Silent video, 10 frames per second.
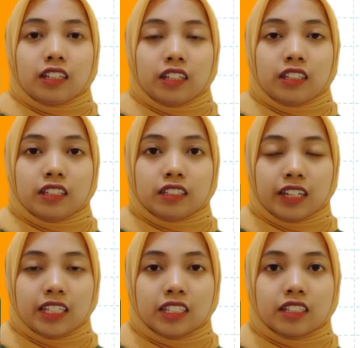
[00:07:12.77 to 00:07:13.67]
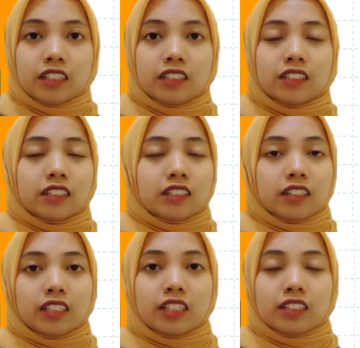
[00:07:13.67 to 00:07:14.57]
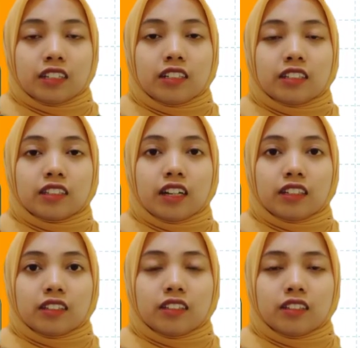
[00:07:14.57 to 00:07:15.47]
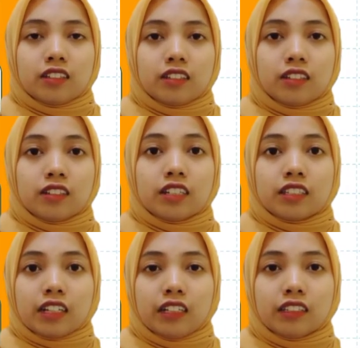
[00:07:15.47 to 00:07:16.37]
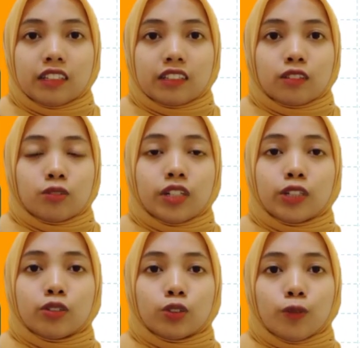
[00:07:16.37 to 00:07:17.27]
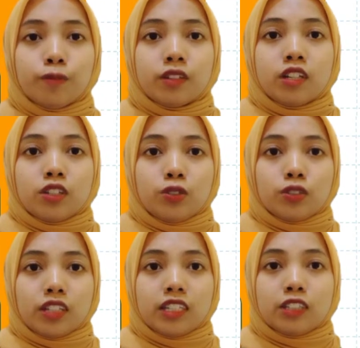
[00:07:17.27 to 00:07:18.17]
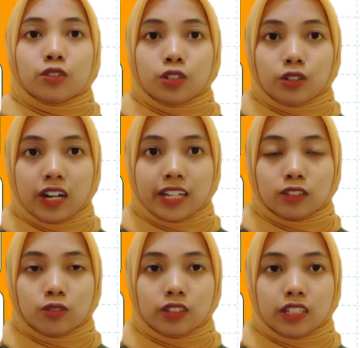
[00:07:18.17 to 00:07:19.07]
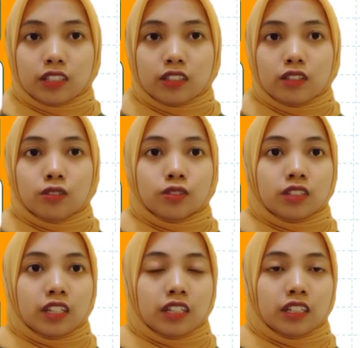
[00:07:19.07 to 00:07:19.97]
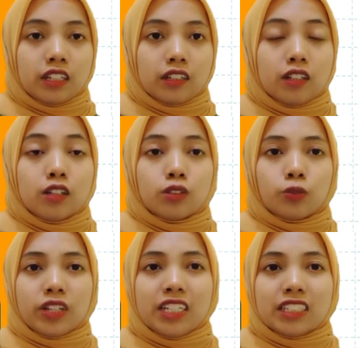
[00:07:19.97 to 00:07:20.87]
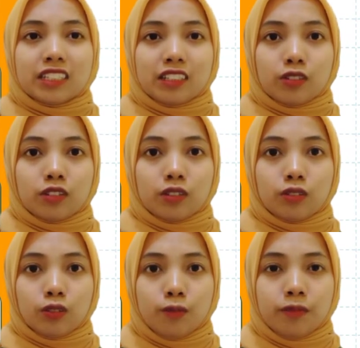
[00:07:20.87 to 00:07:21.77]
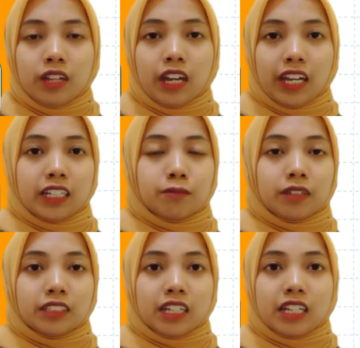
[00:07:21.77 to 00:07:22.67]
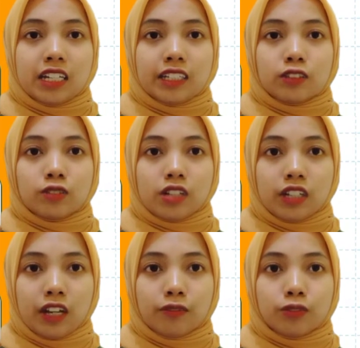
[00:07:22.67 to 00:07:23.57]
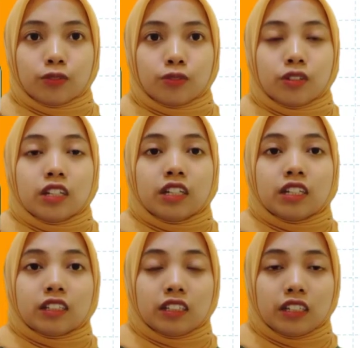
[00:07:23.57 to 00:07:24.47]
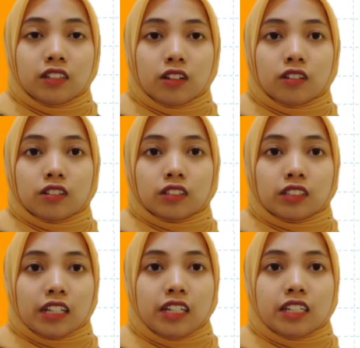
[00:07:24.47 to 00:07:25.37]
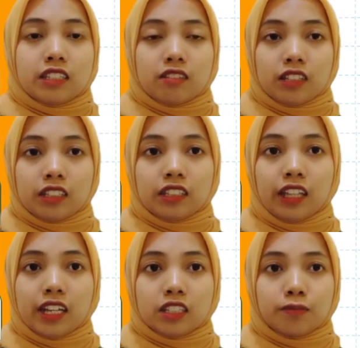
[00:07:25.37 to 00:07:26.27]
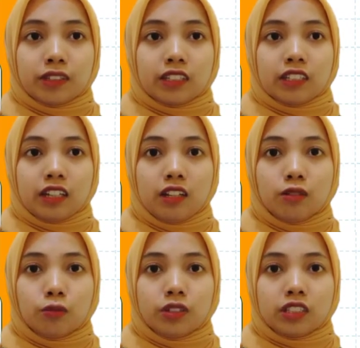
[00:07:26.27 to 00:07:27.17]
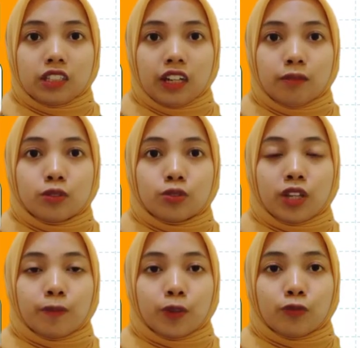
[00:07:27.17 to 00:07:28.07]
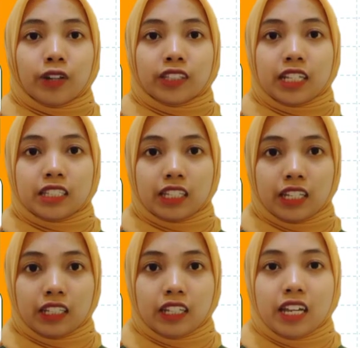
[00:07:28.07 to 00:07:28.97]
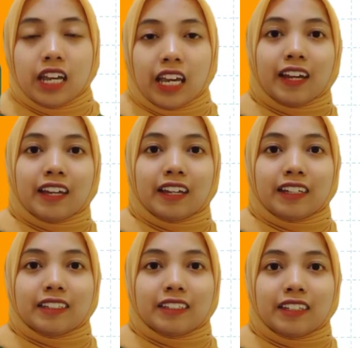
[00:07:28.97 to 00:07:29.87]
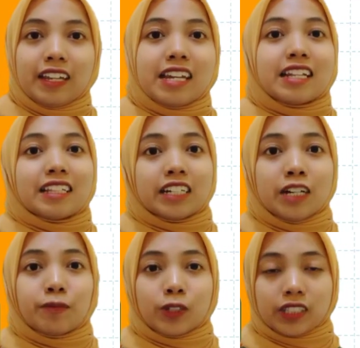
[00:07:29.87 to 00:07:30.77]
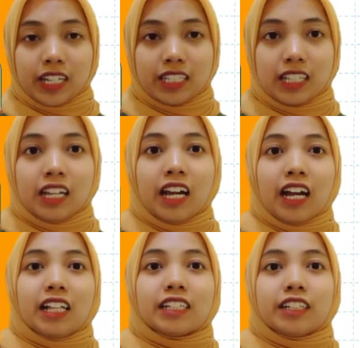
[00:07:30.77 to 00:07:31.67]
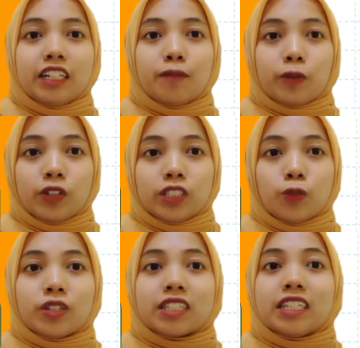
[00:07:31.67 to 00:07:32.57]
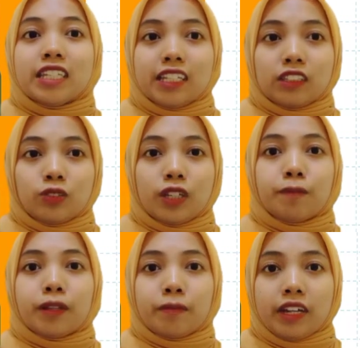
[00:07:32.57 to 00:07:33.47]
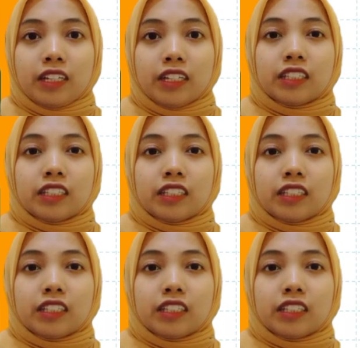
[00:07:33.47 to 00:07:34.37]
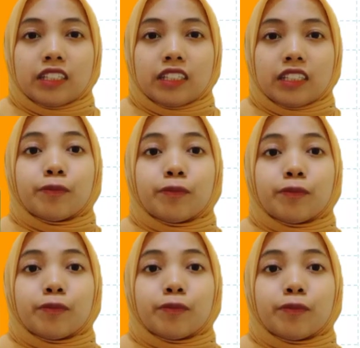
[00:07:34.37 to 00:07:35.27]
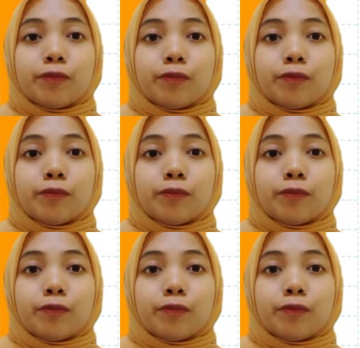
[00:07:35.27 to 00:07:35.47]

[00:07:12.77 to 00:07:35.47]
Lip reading: In this stage, the researchers got the result that the curriculum used in the junior high school is using the 2030 curriculum, and the material that students have to learn or study is recontext material, which aims to improve writing skill. And in the learning process, a learning approach was needed to implement the teaching and learning process.